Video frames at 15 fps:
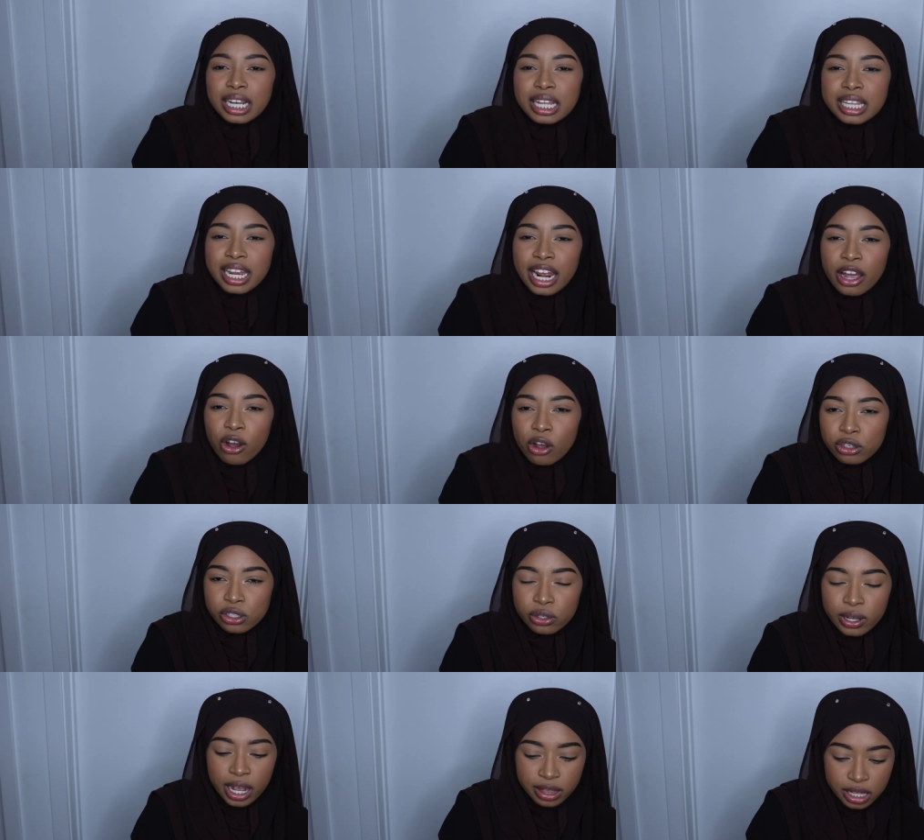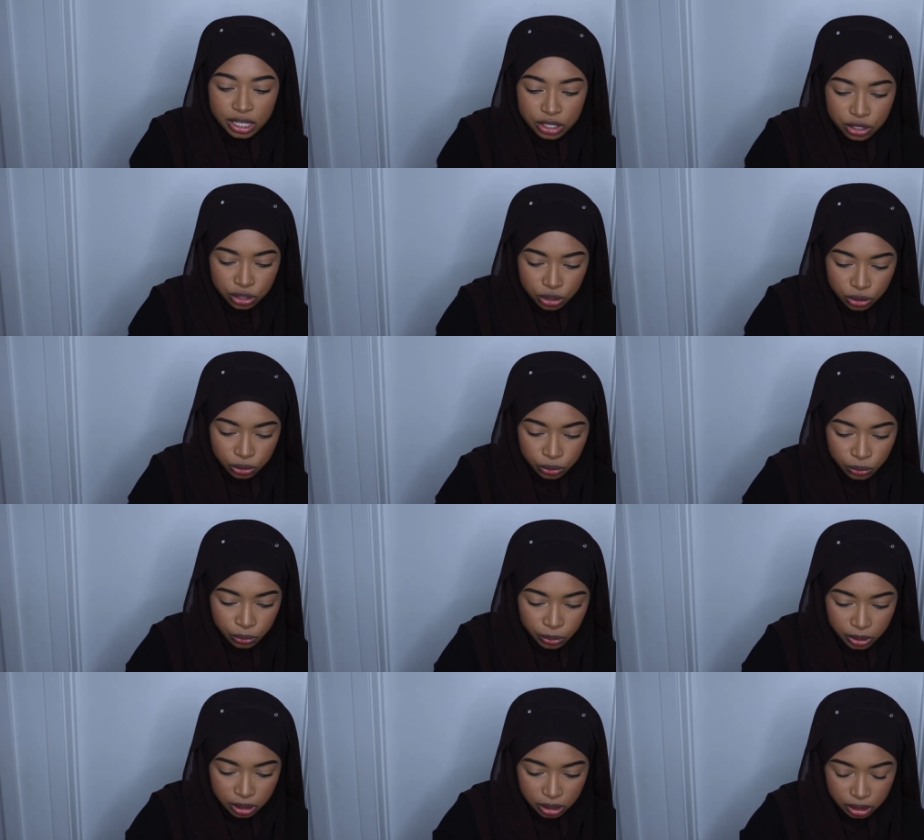And then I also got these
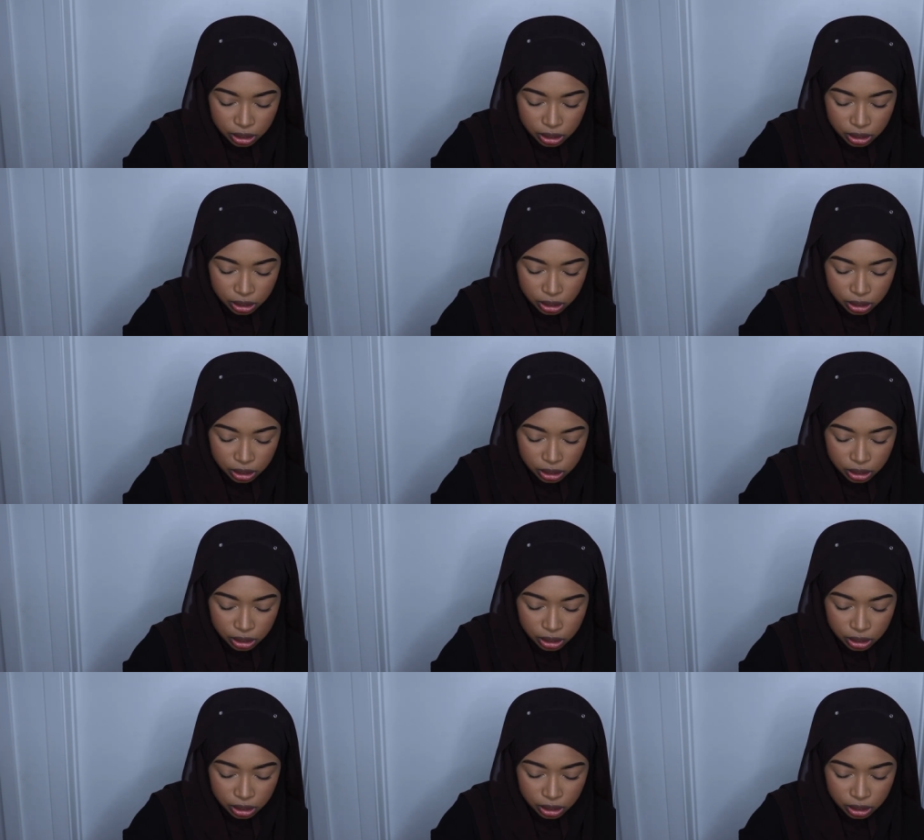two